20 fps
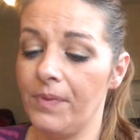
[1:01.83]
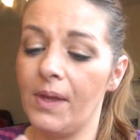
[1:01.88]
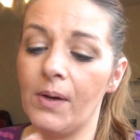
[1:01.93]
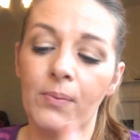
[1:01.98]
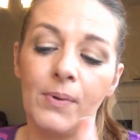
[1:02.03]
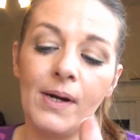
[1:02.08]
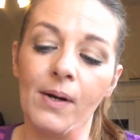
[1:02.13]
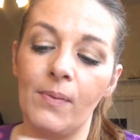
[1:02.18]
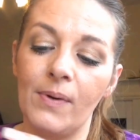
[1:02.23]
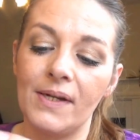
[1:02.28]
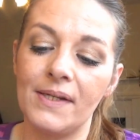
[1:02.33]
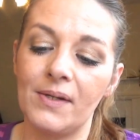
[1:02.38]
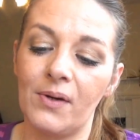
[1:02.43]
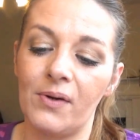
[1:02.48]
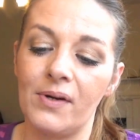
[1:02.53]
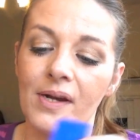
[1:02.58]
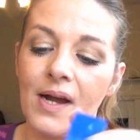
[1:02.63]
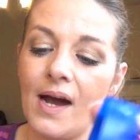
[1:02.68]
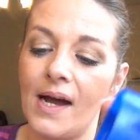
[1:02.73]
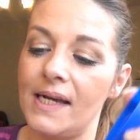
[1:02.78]
the real ones
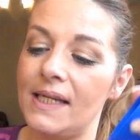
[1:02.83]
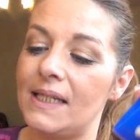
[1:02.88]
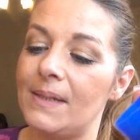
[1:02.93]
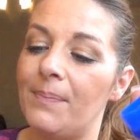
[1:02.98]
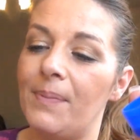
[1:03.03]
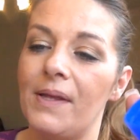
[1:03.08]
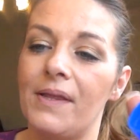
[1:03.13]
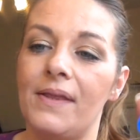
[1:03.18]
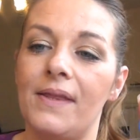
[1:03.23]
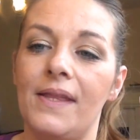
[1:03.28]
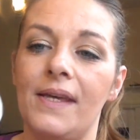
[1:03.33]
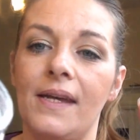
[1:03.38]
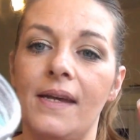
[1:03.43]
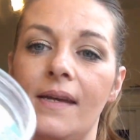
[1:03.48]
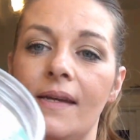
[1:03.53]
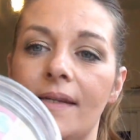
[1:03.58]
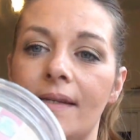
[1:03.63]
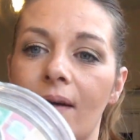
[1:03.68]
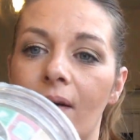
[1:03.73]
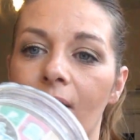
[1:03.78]
are nice, but these